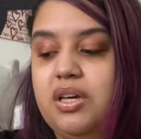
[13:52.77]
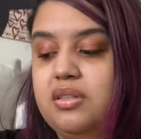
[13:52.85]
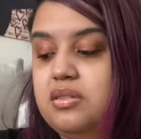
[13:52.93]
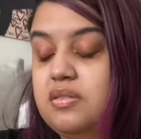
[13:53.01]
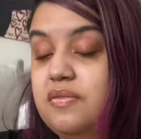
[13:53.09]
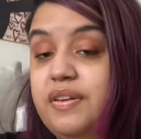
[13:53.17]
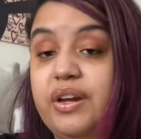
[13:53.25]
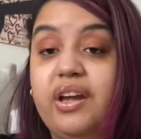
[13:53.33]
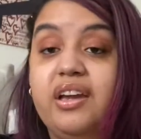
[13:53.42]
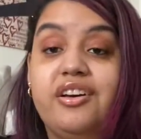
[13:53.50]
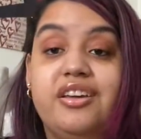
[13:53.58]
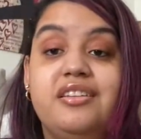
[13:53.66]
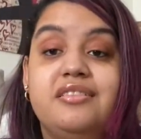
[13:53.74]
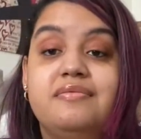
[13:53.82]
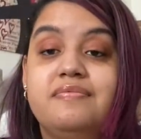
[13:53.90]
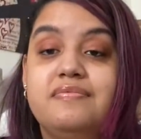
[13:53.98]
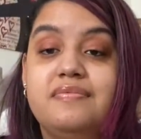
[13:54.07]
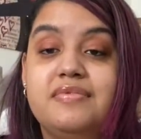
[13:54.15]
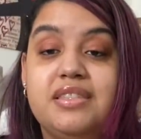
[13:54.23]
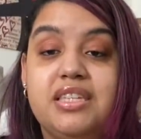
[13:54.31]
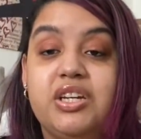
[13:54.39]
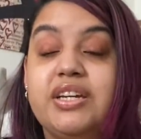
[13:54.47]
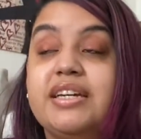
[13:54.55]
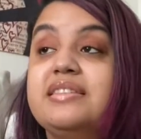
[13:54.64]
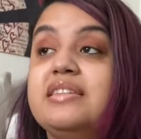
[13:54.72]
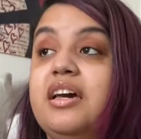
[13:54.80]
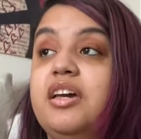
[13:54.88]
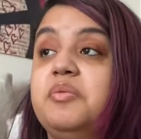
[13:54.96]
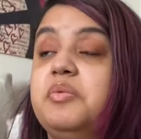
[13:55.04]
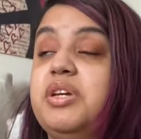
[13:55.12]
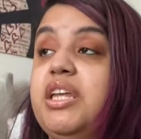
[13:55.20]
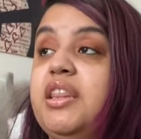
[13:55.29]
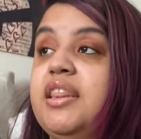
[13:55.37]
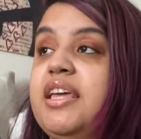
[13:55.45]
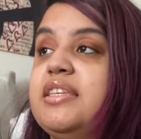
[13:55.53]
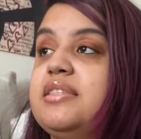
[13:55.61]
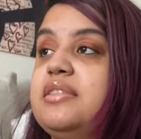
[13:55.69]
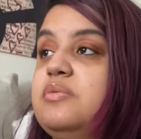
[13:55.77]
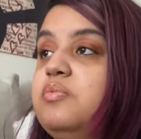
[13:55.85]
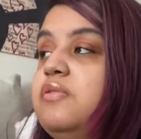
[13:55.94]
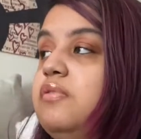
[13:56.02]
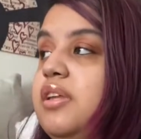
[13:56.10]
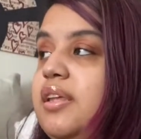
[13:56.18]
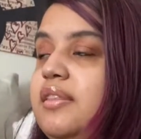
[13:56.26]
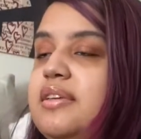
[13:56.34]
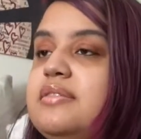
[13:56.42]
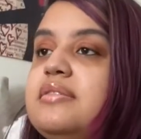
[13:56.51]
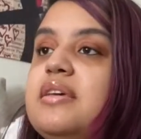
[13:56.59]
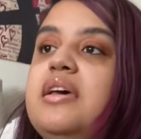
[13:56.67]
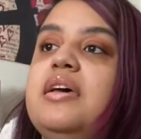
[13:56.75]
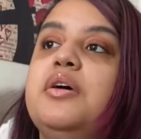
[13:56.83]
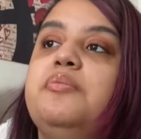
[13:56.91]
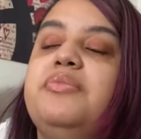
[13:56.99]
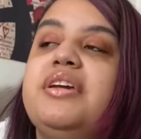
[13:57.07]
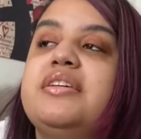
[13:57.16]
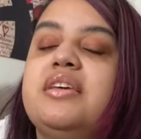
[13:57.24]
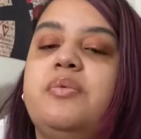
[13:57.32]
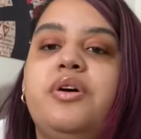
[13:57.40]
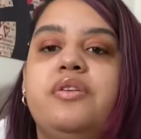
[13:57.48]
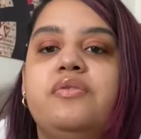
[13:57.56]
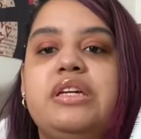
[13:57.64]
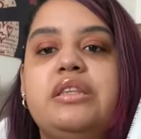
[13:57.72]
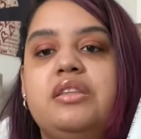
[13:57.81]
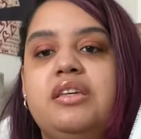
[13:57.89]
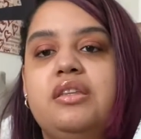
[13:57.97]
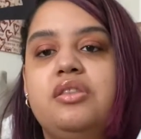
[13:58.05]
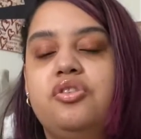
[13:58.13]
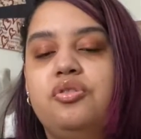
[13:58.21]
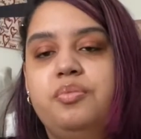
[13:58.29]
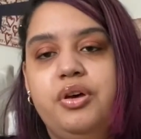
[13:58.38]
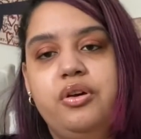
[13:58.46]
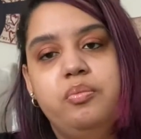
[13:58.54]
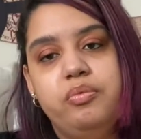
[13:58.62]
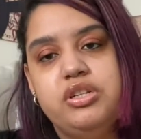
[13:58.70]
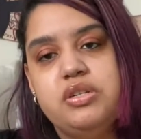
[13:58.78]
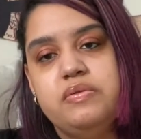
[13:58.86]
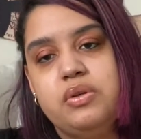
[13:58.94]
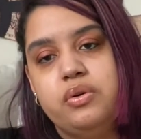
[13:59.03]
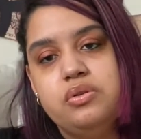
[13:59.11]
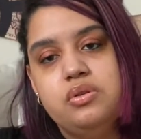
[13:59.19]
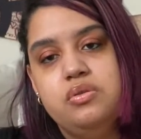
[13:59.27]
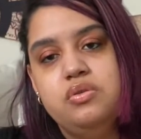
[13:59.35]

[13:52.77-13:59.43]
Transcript: It's a very good series. I'm reading this, rereading this because I want to read the third book, Bridge of Souls.